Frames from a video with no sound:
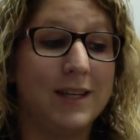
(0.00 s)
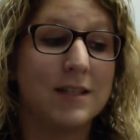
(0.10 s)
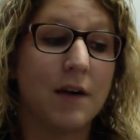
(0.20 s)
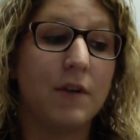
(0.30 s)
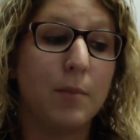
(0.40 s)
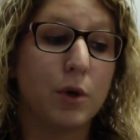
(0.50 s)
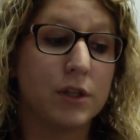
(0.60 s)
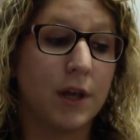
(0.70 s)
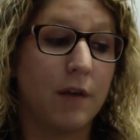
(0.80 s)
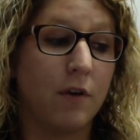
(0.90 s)

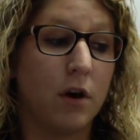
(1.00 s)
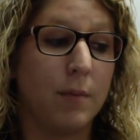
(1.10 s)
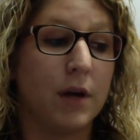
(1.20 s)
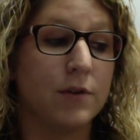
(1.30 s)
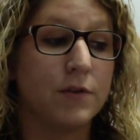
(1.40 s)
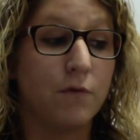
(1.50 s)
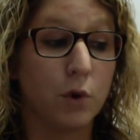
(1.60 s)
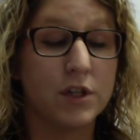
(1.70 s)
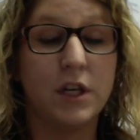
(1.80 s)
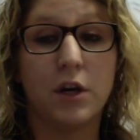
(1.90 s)
70% of all males
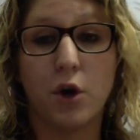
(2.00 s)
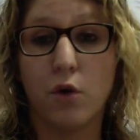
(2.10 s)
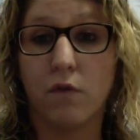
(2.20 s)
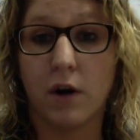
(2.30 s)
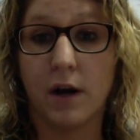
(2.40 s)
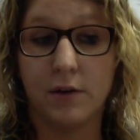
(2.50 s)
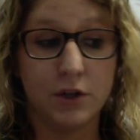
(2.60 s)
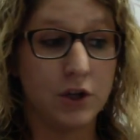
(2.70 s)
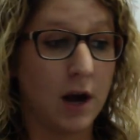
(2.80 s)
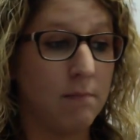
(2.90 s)
14 and over held a
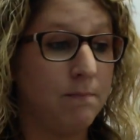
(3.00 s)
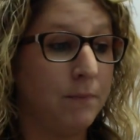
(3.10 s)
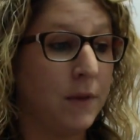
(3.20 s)
job.